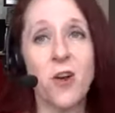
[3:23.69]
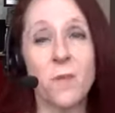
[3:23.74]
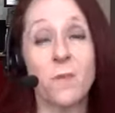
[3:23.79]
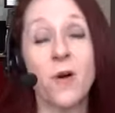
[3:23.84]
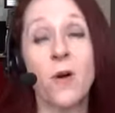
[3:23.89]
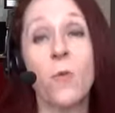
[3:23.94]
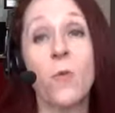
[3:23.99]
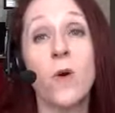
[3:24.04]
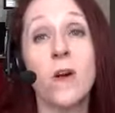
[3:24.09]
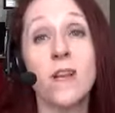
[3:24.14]

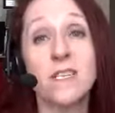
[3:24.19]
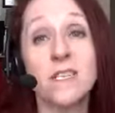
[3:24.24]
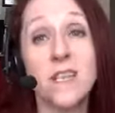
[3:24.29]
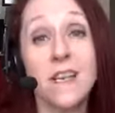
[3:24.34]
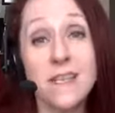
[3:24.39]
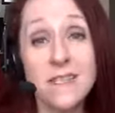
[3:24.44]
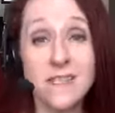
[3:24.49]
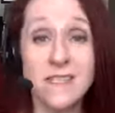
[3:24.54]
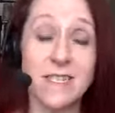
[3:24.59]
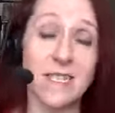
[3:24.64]
But what
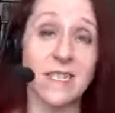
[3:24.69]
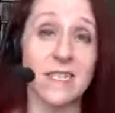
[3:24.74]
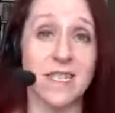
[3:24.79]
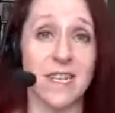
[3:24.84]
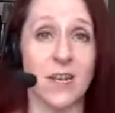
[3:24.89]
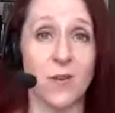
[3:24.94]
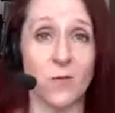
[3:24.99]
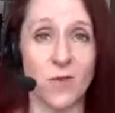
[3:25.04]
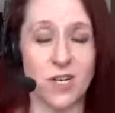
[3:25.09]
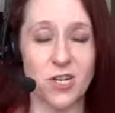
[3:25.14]
does
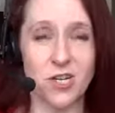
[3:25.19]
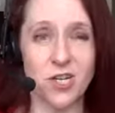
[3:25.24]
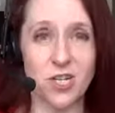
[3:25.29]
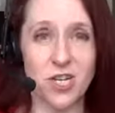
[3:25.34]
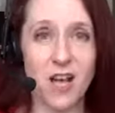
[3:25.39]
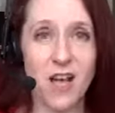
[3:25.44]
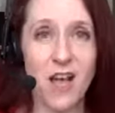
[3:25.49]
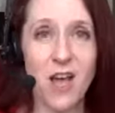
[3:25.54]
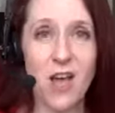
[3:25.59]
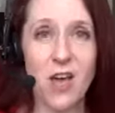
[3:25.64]
distinguish
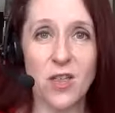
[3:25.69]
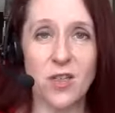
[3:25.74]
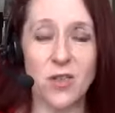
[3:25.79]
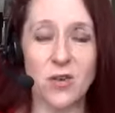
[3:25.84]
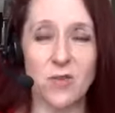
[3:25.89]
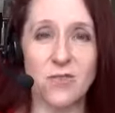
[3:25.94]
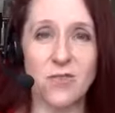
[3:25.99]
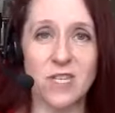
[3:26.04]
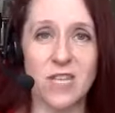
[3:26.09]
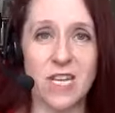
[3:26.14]

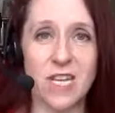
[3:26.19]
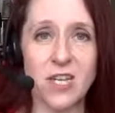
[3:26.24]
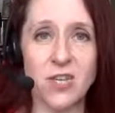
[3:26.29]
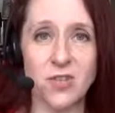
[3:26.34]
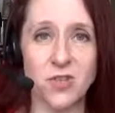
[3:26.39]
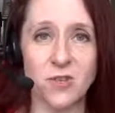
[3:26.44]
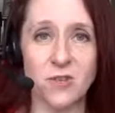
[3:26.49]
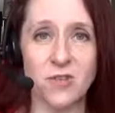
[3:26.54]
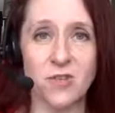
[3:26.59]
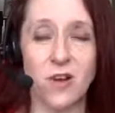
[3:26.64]
those
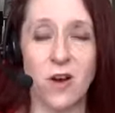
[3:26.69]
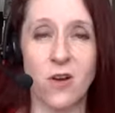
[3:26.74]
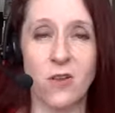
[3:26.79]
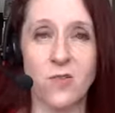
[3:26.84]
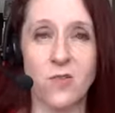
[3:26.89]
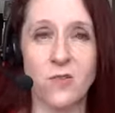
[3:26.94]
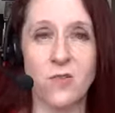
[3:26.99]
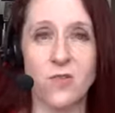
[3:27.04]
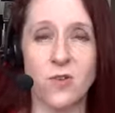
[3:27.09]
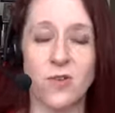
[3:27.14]
teachers are
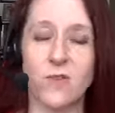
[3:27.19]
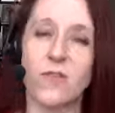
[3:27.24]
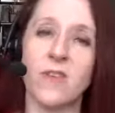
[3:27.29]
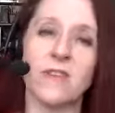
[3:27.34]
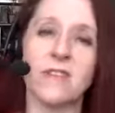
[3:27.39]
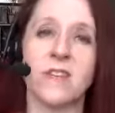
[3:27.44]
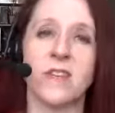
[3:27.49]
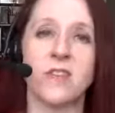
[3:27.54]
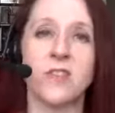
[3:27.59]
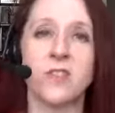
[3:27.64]
those two
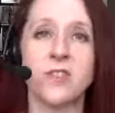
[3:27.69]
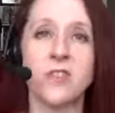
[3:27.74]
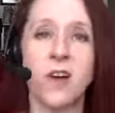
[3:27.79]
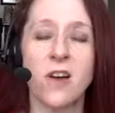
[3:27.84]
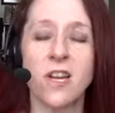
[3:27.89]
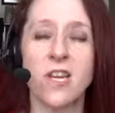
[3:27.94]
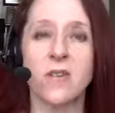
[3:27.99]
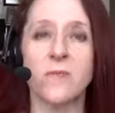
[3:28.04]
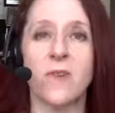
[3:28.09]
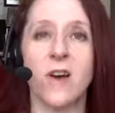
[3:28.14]
things I just
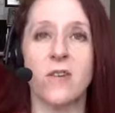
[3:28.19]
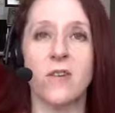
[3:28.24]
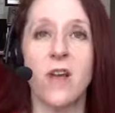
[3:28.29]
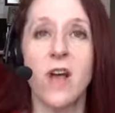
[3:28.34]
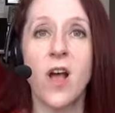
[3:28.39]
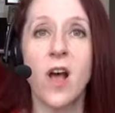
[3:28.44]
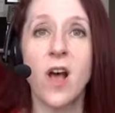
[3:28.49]
talked about.